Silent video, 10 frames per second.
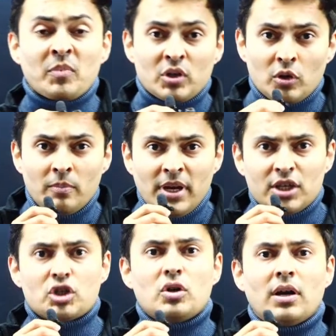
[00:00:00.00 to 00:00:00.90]
So make
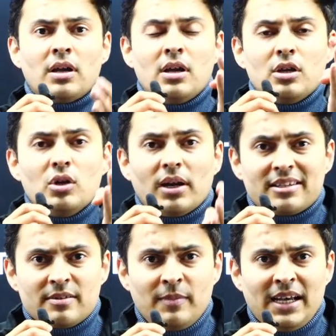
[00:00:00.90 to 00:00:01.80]
sure you are
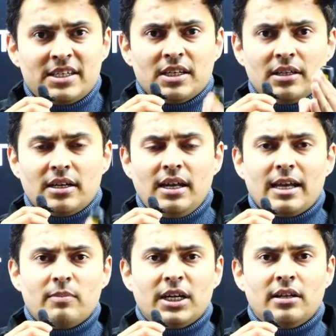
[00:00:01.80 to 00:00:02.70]
smashing that
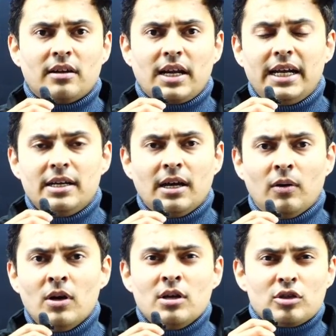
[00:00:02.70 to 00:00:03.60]
like button right
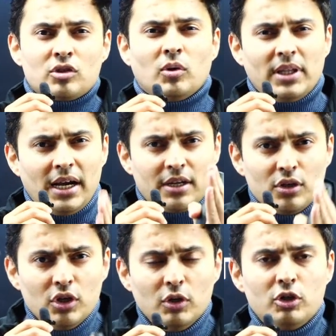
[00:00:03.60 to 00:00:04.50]
now so that
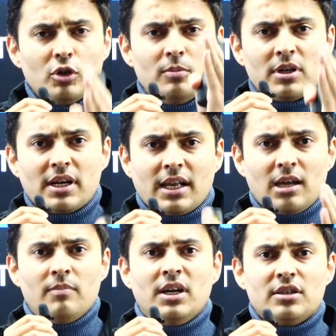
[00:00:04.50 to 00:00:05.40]
YouTube
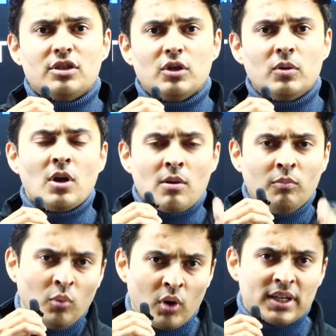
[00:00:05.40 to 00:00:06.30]
recommends you
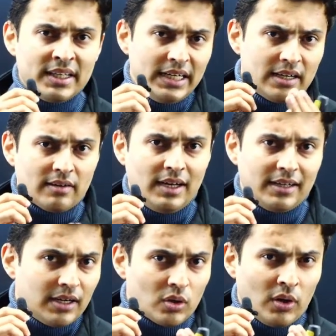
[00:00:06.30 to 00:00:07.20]
more NEET
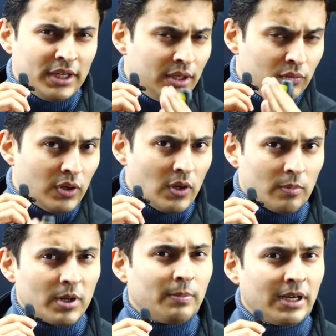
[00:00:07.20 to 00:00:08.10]
related content for your
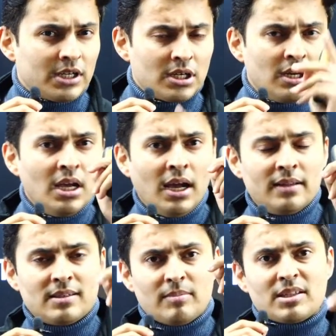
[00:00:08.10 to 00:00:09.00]
preparation and
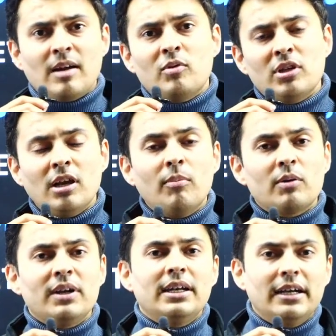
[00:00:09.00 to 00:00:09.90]
subscribe to the number
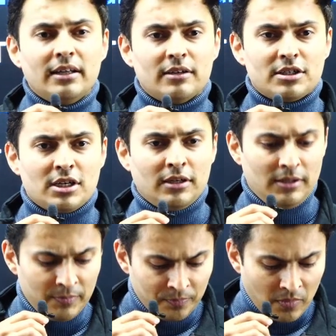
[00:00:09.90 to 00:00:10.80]
one NEET English channel,
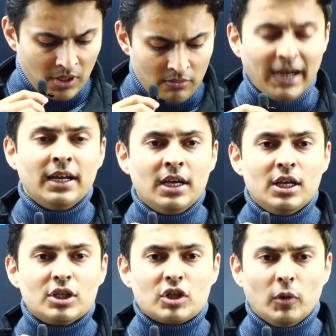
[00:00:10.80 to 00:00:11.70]
right?
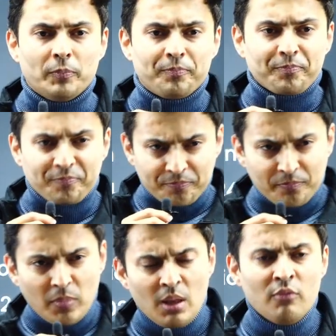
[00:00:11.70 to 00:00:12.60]
So
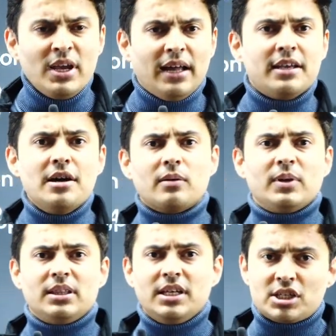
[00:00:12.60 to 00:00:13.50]
we are here
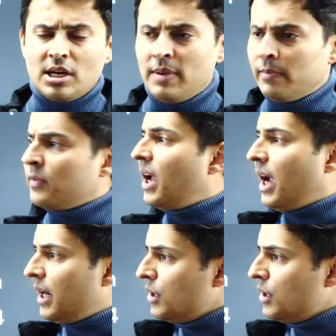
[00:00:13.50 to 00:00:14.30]
with Diksha ma'am and